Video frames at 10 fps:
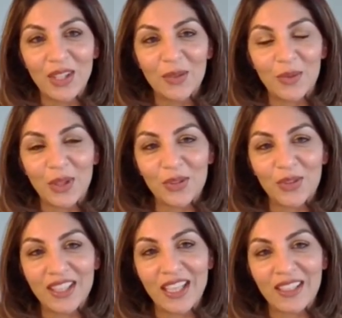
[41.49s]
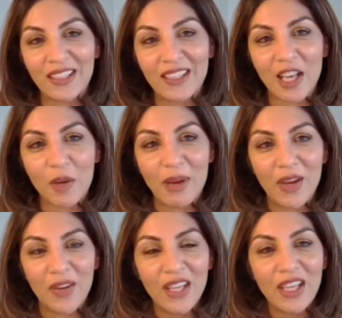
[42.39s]
what Chris has to say
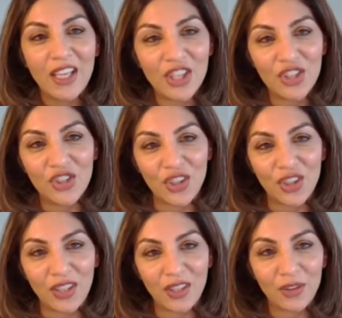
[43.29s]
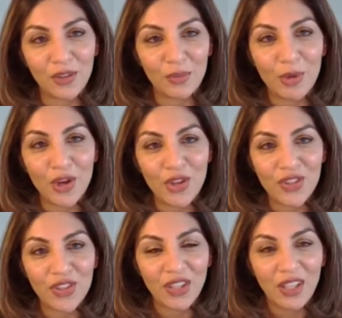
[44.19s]
about his journey through Maersk,